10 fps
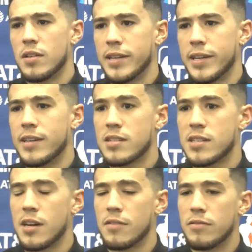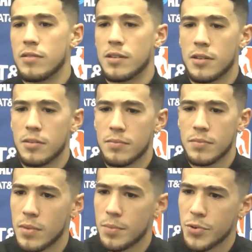Yeah, it's tough. Um,
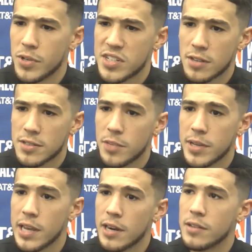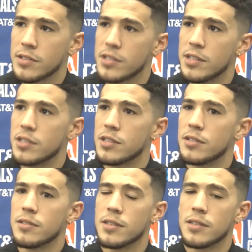but we talked at the beginning of the season
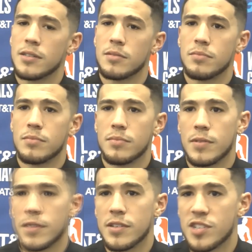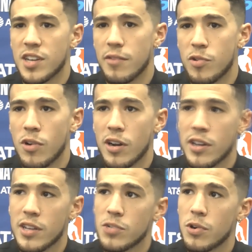um, and said if we want to
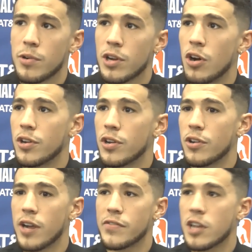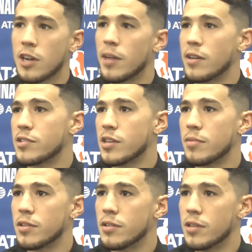get to where we go, you know, you're going to have to come out with
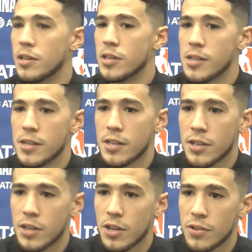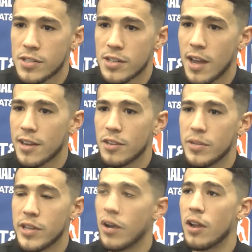something. You know, it's not going to be
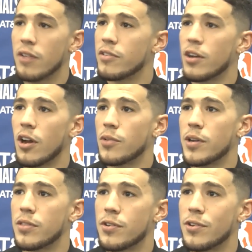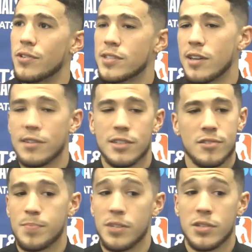gravy all the way through. It's not going
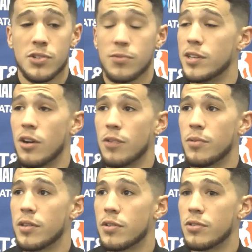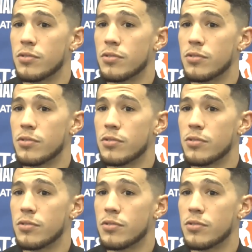to be sweet all the way through.